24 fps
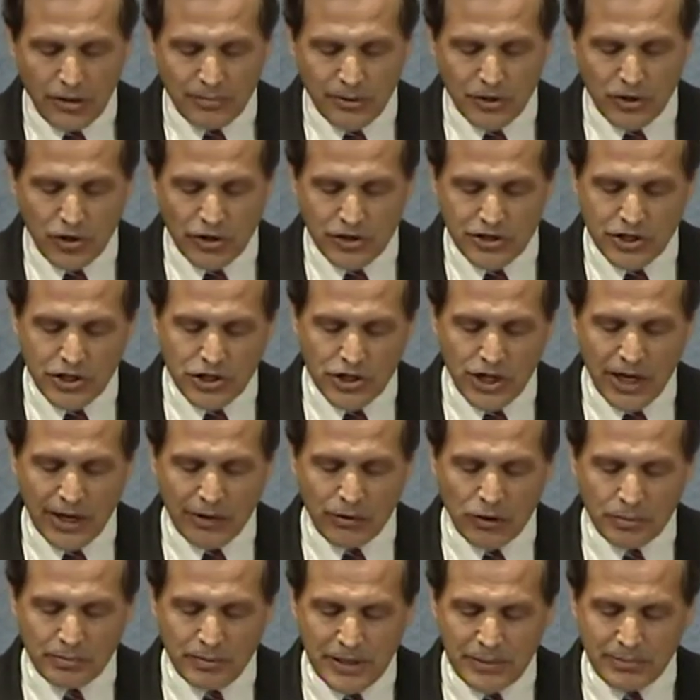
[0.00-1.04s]
because, in
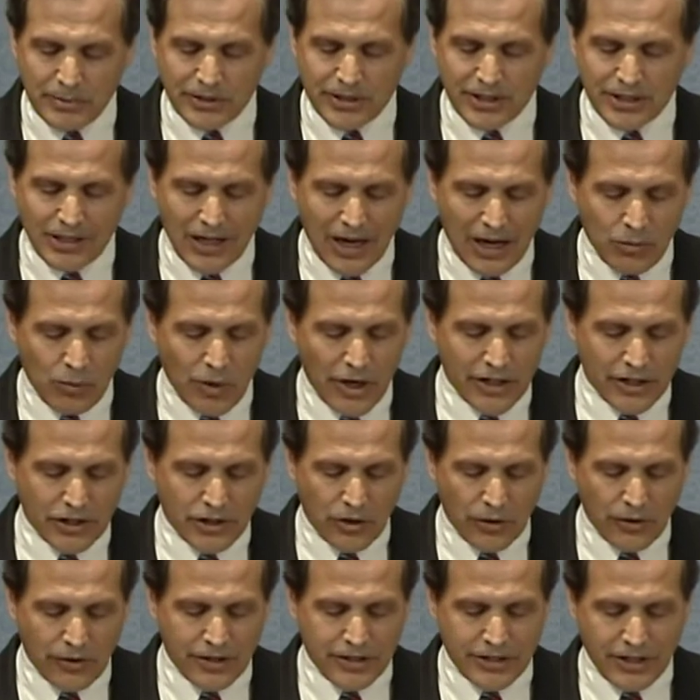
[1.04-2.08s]
general, people did not want to
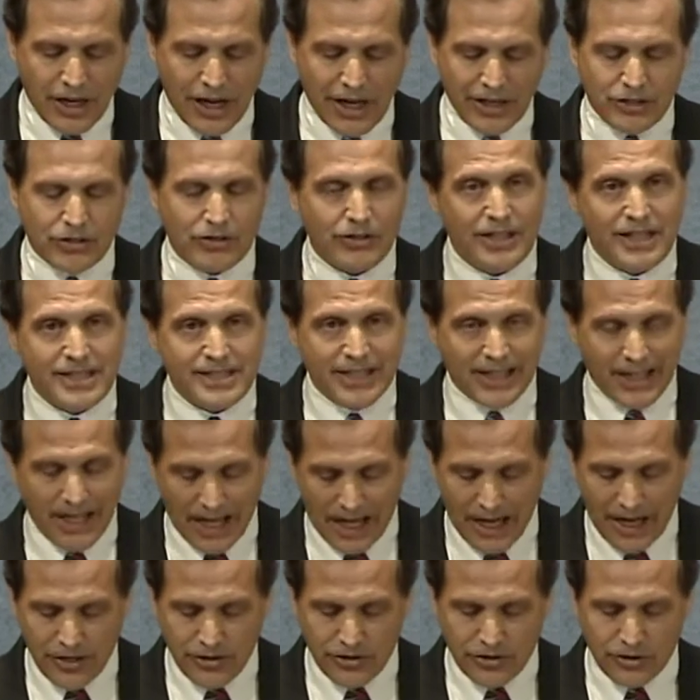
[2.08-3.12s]
go to the doctor unless they
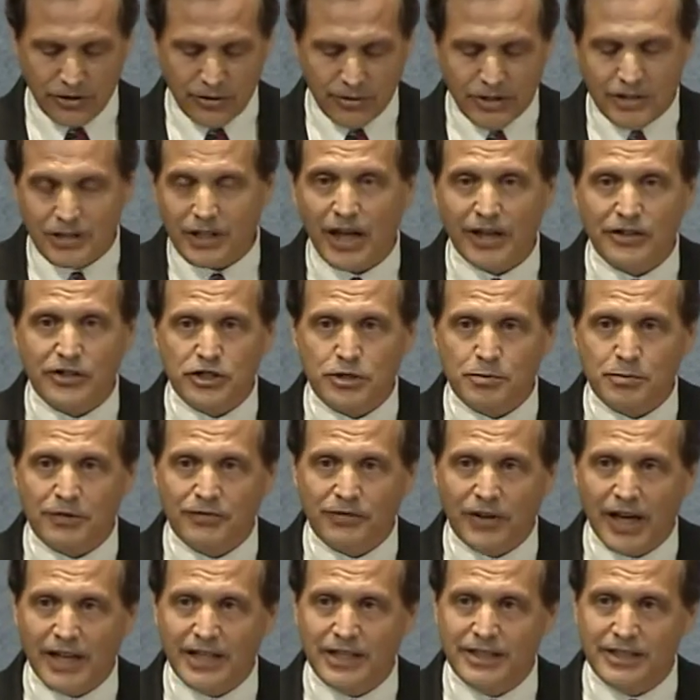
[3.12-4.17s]
had to, and doctors
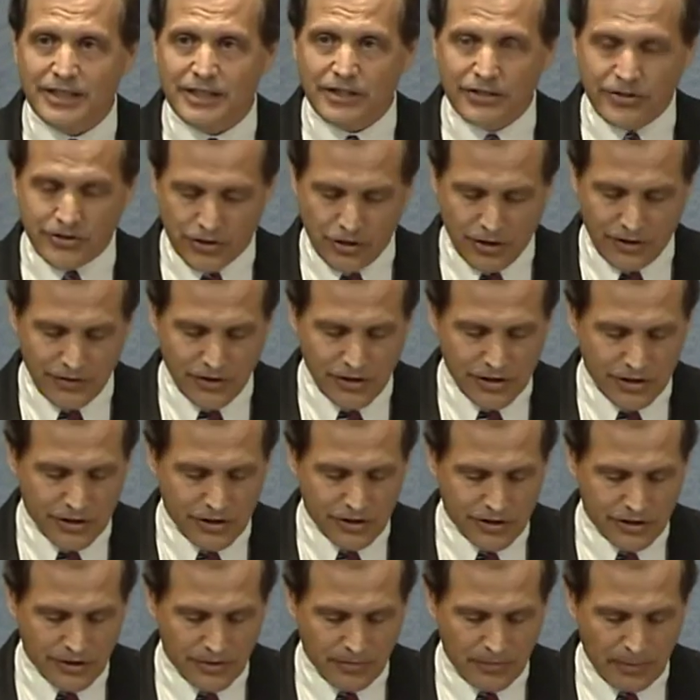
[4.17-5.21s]
provided needed
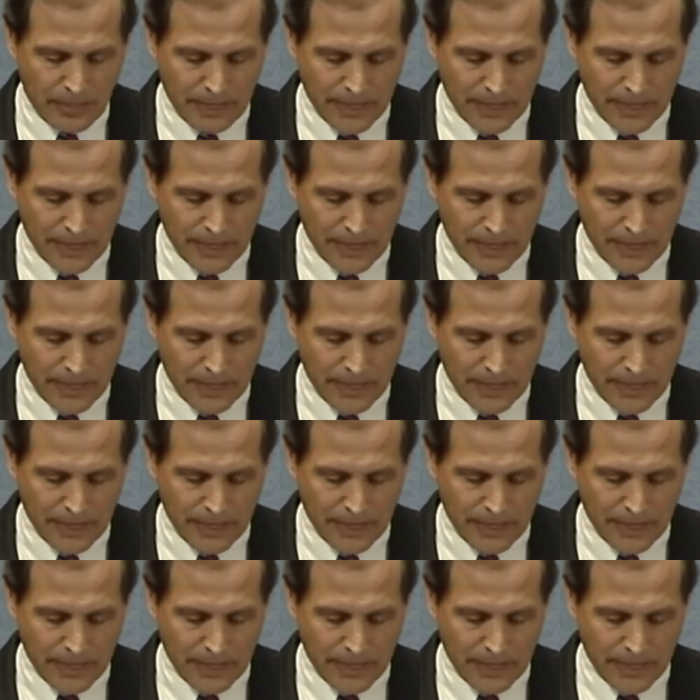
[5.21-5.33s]
services.